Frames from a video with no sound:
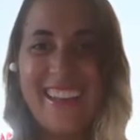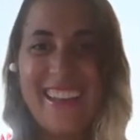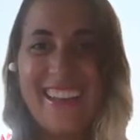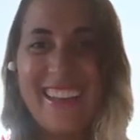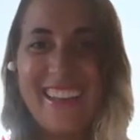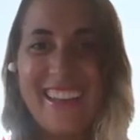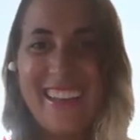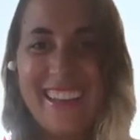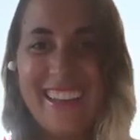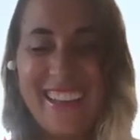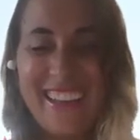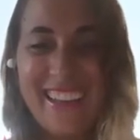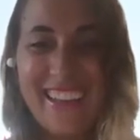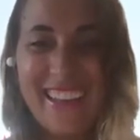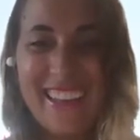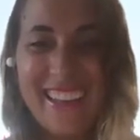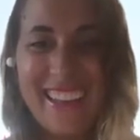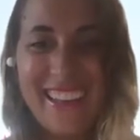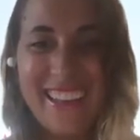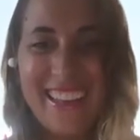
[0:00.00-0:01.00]

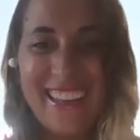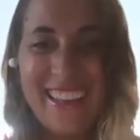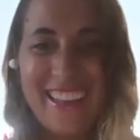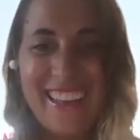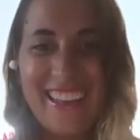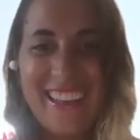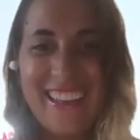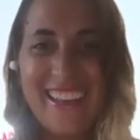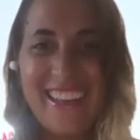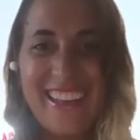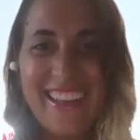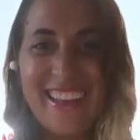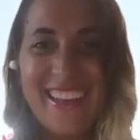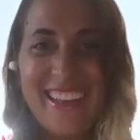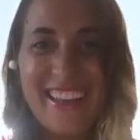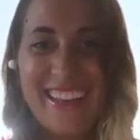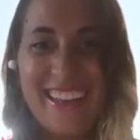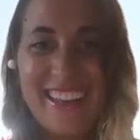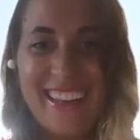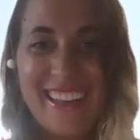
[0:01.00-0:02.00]

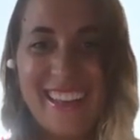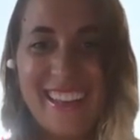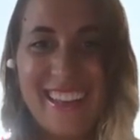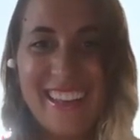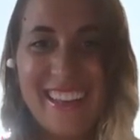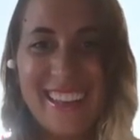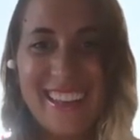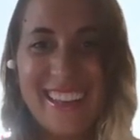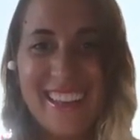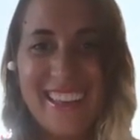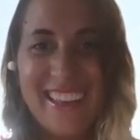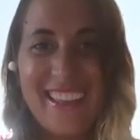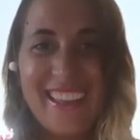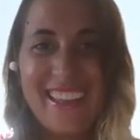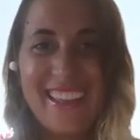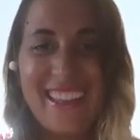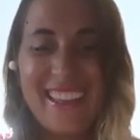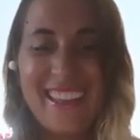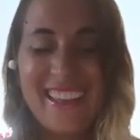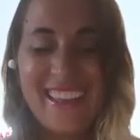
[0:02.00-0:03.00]

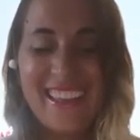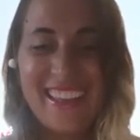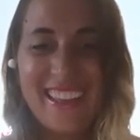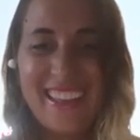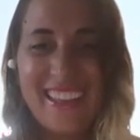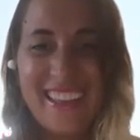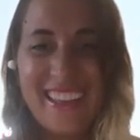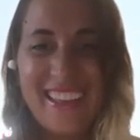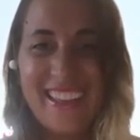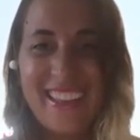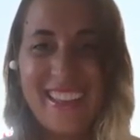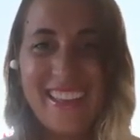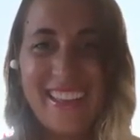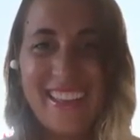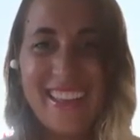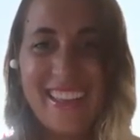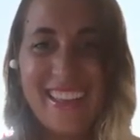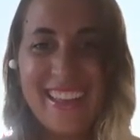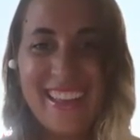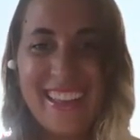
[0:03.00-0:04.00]

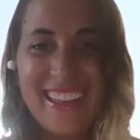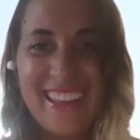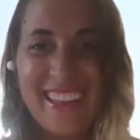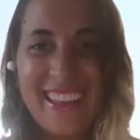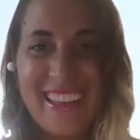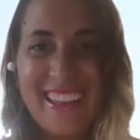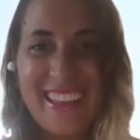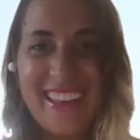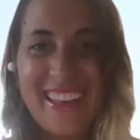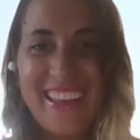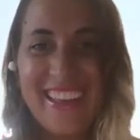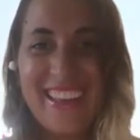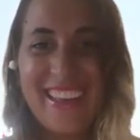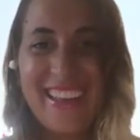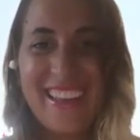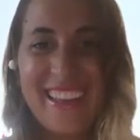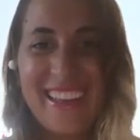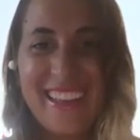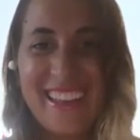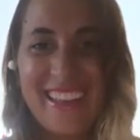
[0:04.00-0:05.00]

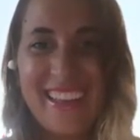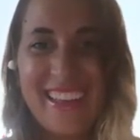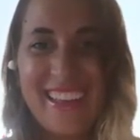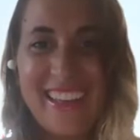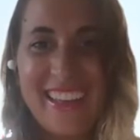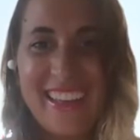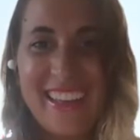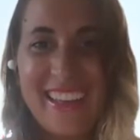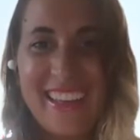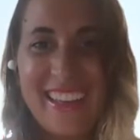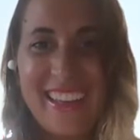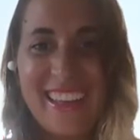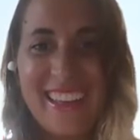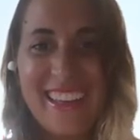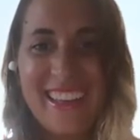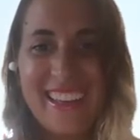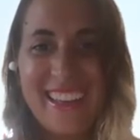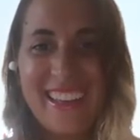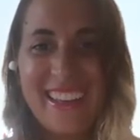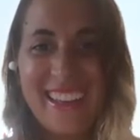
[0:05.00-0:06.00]

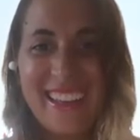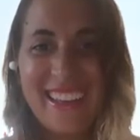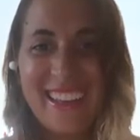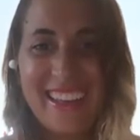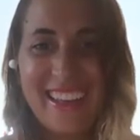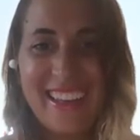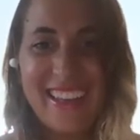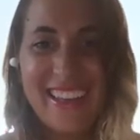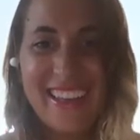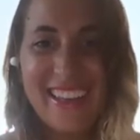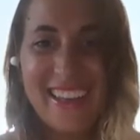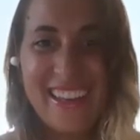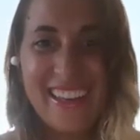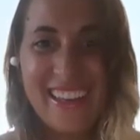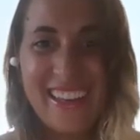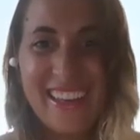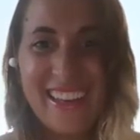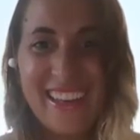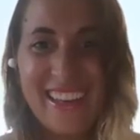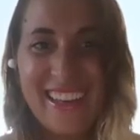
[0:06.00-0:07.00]

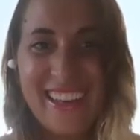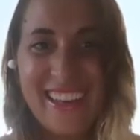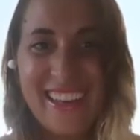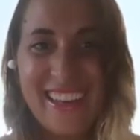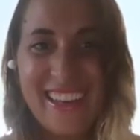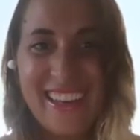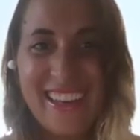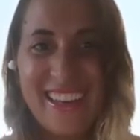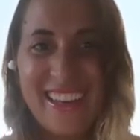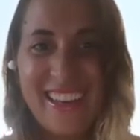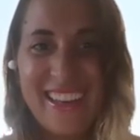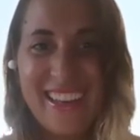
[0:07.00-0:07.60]
This person isn't speaking.